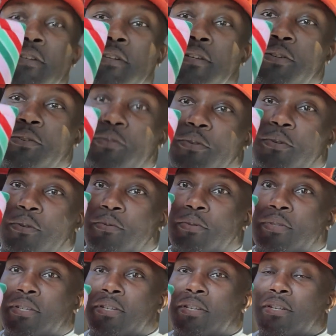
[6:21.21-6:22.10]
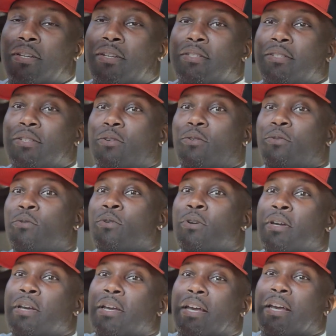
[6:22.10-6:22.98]
You know what I'm saying? So,
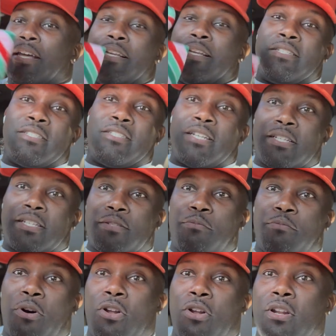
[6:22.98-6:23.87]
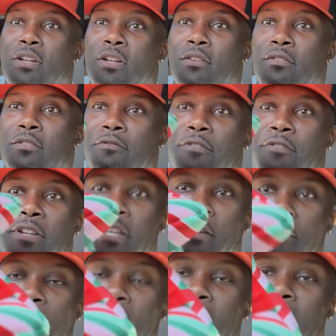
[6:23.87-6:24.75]
and it's just small enough to fit
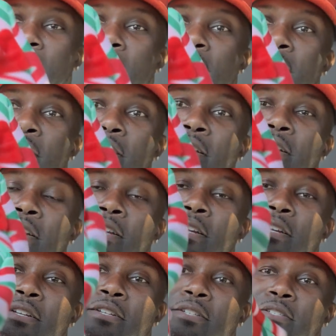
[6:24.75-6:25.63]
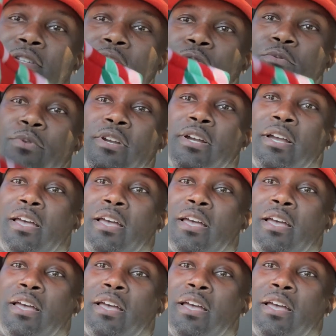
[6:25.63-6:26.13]
him in it. So we're gonna